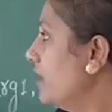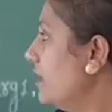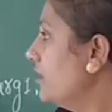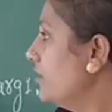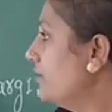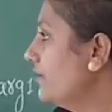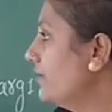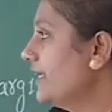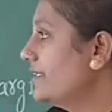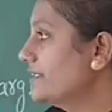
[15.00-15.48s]

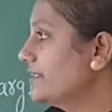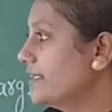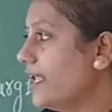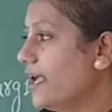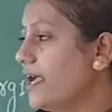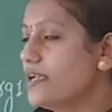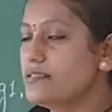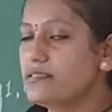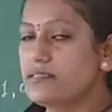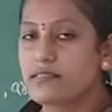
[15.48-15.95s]
In today's
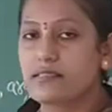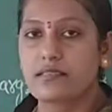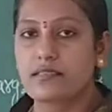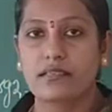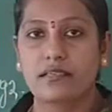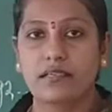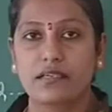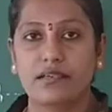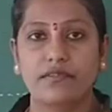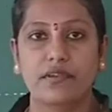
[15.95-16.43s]
class
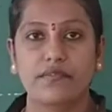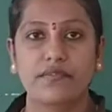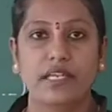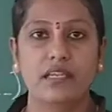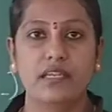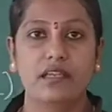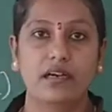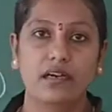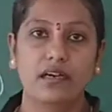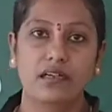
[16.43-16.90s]
we
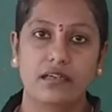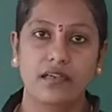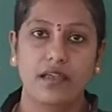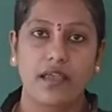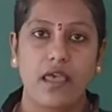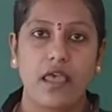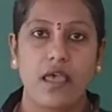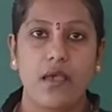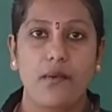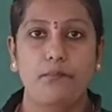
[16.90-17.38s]
will learn
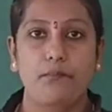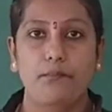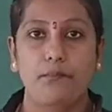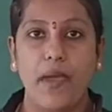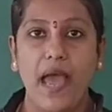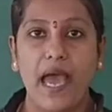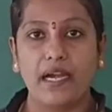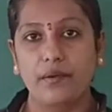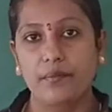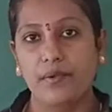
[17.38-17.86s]

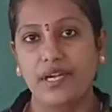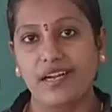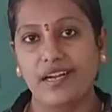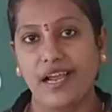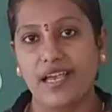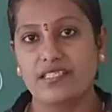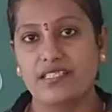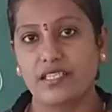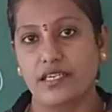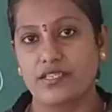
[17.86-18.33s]

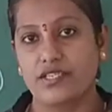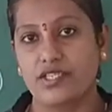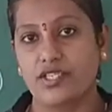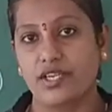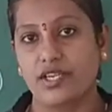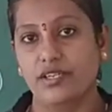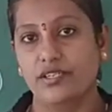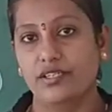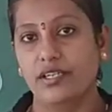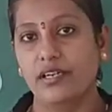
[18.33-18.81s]
parameterized
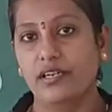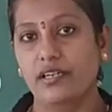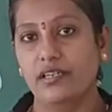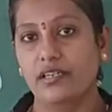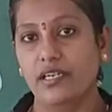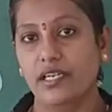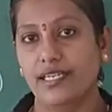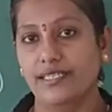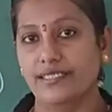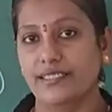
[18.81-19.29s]

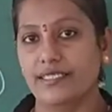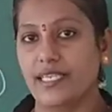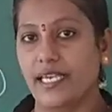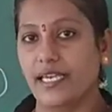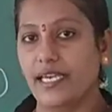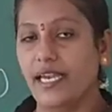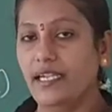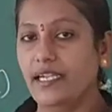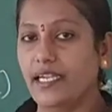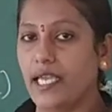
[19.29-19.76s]
constructor. There is a
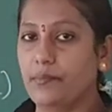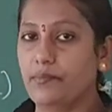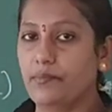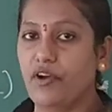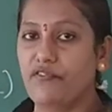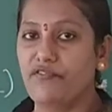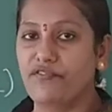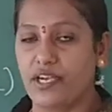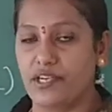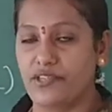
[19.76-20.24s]
second type
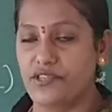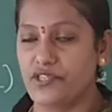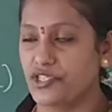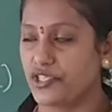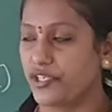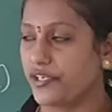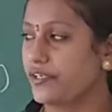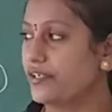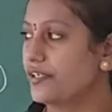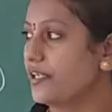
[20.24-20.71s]
of
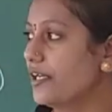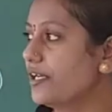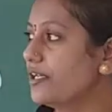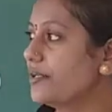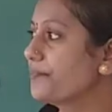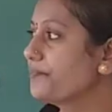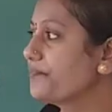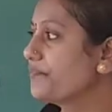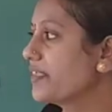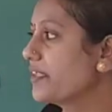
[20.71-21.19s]
constructor.
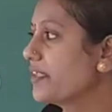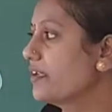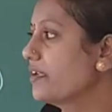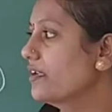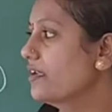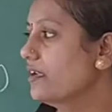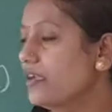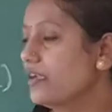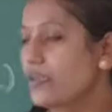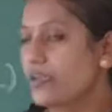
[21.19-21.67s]

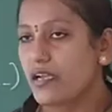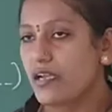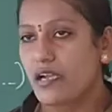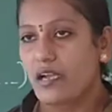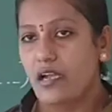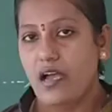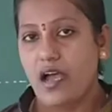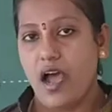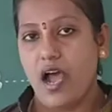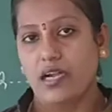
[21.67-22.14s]

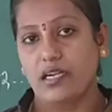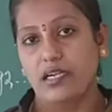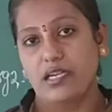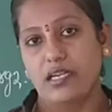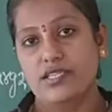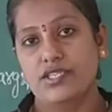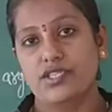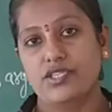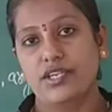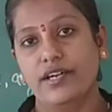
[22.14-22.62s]
A
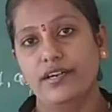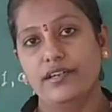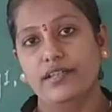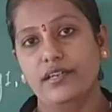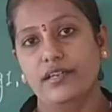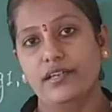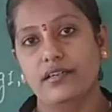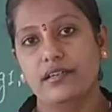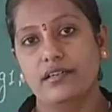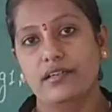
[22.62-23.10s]

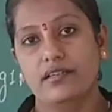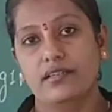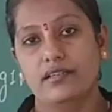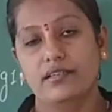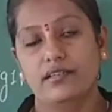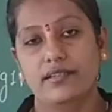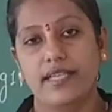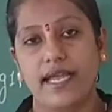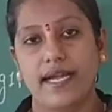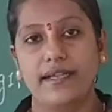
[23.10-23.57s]
constructor
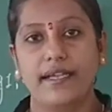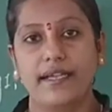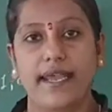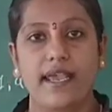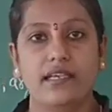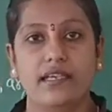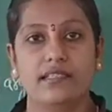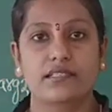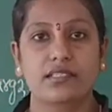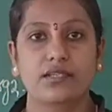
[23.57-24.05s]
that
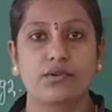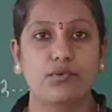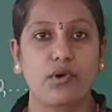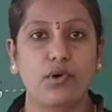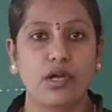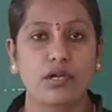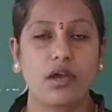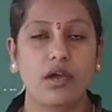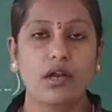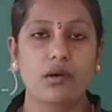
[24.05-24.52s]

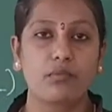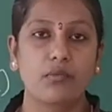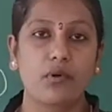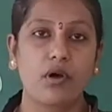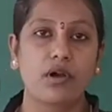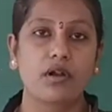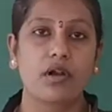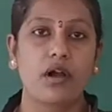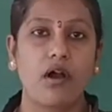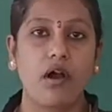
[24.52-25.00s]
takes one or
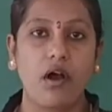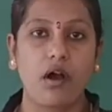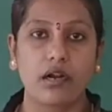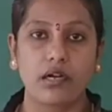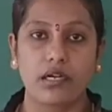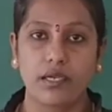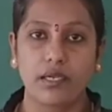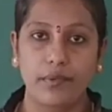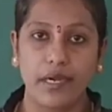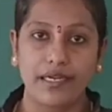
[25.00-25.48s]
more
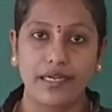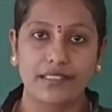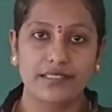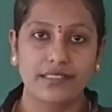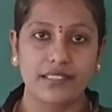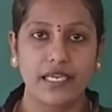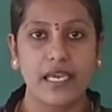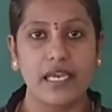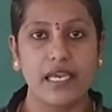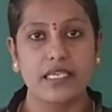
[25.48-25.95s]

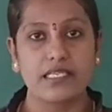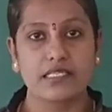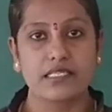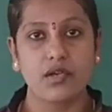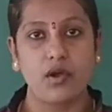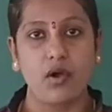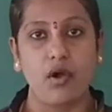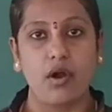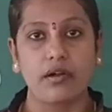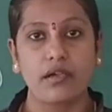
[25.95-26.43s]
arguments is
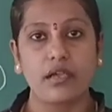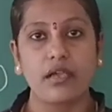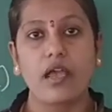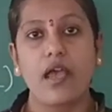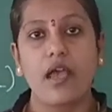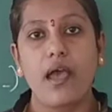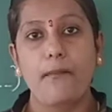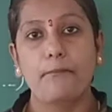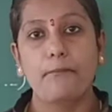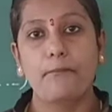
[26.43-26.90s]
called
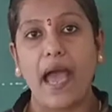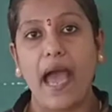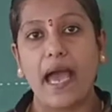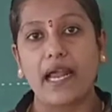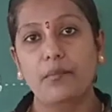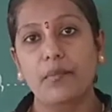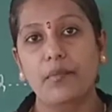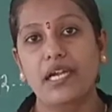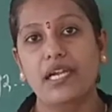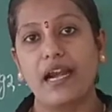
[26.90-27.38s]

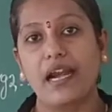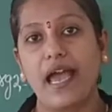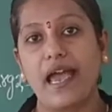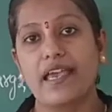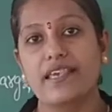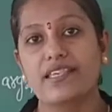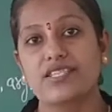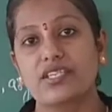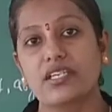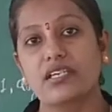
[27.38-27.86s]

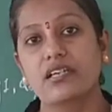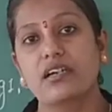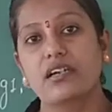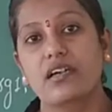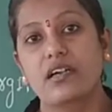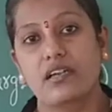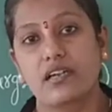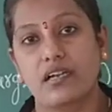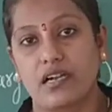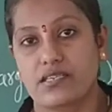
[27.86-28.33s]
parameterized
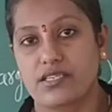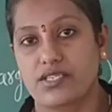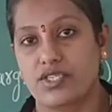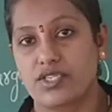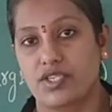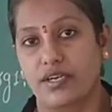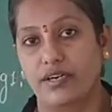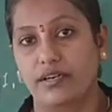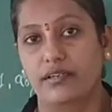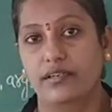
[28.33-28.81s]

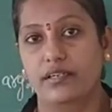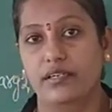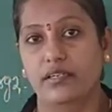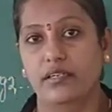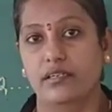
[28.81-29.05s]
constructor.